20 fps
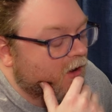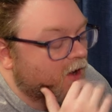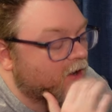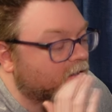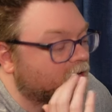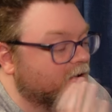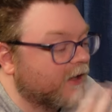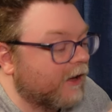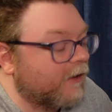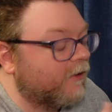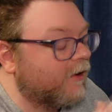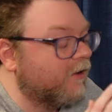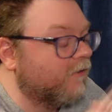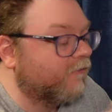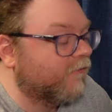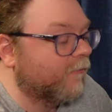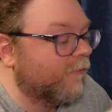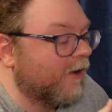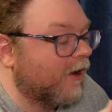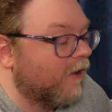
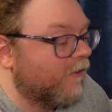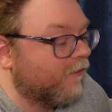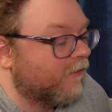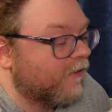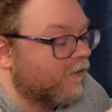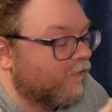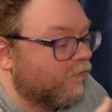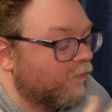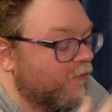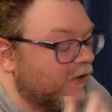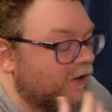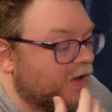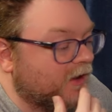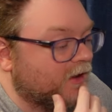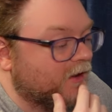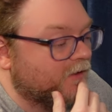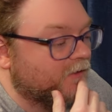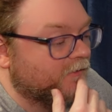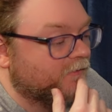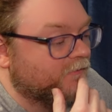hilarious about this,
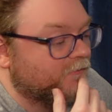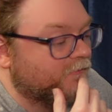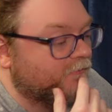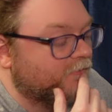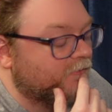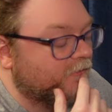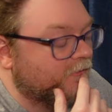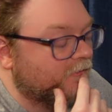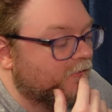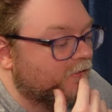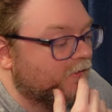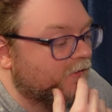because